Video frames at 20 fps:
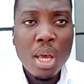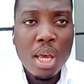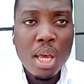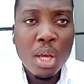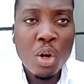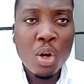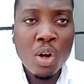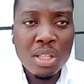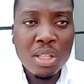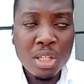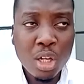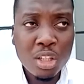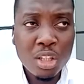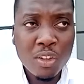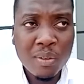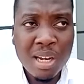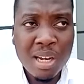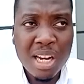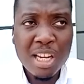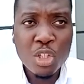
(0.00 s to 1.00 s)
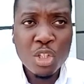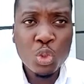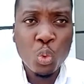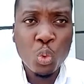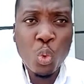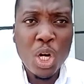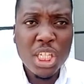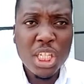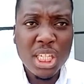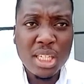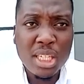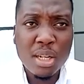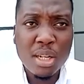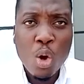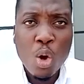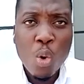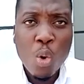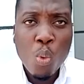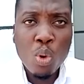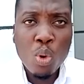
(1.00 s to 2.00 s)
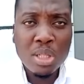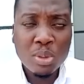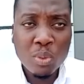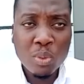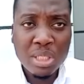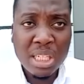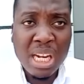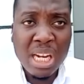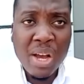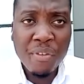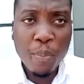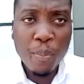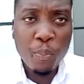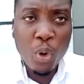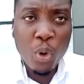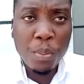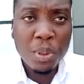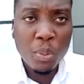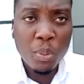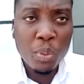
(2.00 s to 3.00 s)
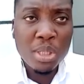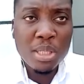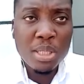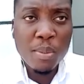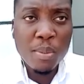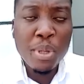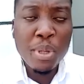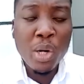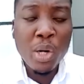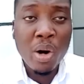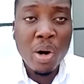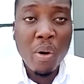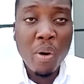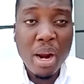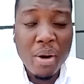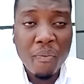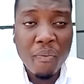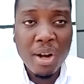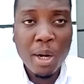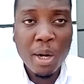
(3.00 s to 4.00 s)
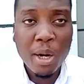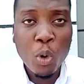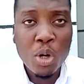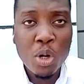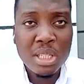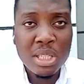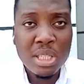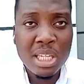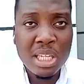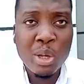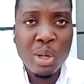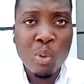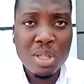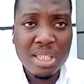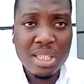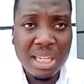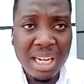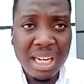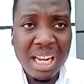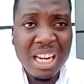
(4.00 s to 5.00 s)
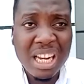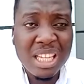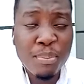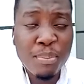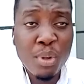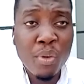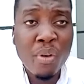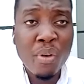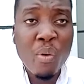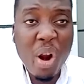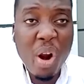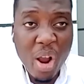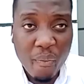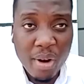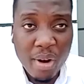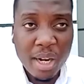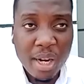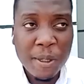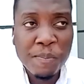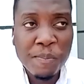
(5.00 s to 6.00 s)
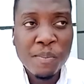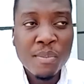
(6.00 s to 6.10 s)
It got a lot of Ghanaians to question, did he have a problem with Milovan Rajevac? Because it was clear that Milovan Rajevac,